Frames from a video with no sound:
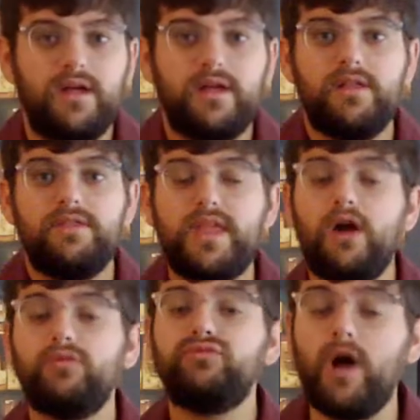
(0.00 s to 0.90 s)

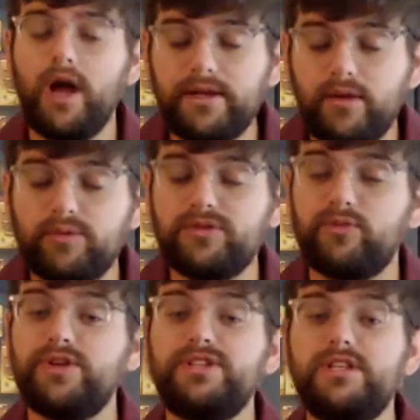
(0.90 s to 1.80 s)
Now, Run was
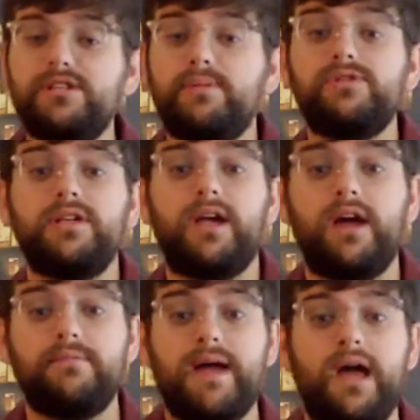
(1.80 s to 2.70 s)
originally supposed to
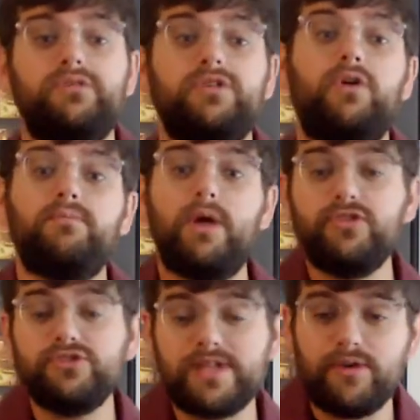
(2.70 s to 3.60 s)
come out on Mother's
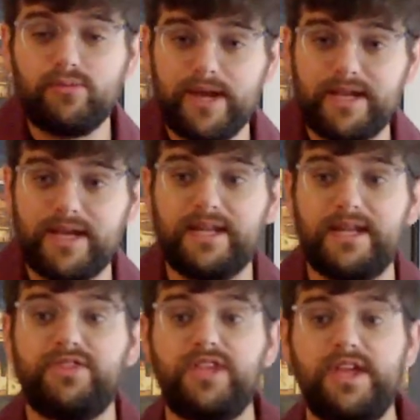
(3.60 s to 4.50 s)
Day weekend in
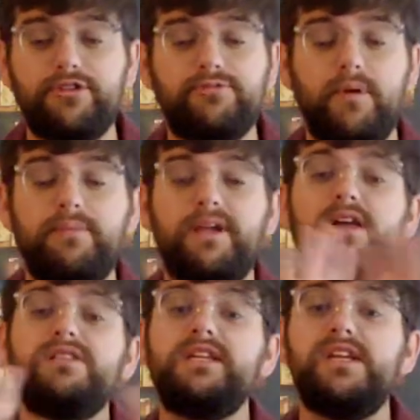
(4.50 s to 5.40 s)
theaters, but because
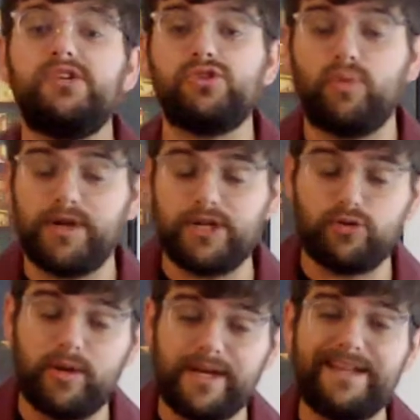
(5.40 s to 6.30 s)
of the year
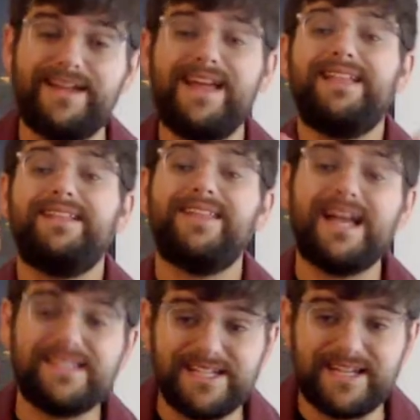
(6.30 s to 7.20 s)
2020, that
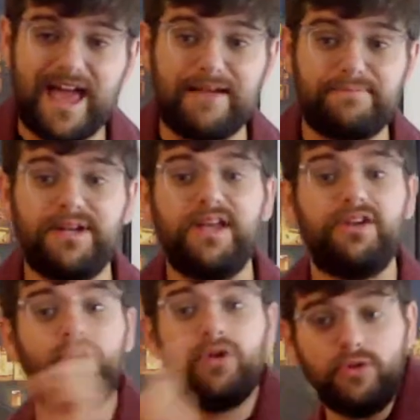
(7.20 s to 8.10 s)
didn't happen, and
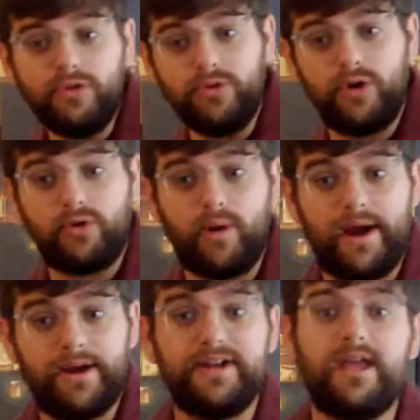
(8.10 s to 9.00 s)
Hulu
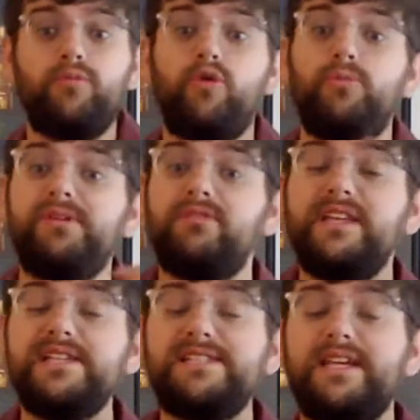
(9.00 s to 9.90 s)
acquired it and will be
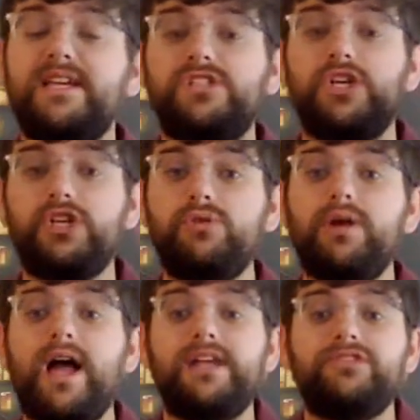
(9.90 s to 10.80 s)
releasing it to you
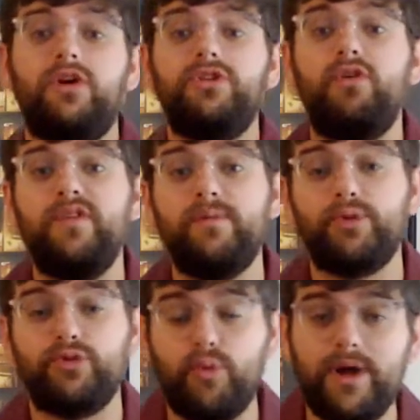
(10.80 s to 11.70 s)
guys on November
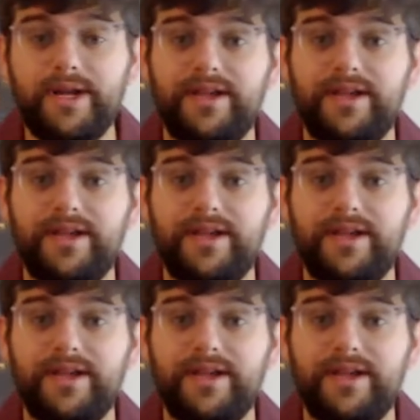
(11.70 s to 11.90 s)
20th.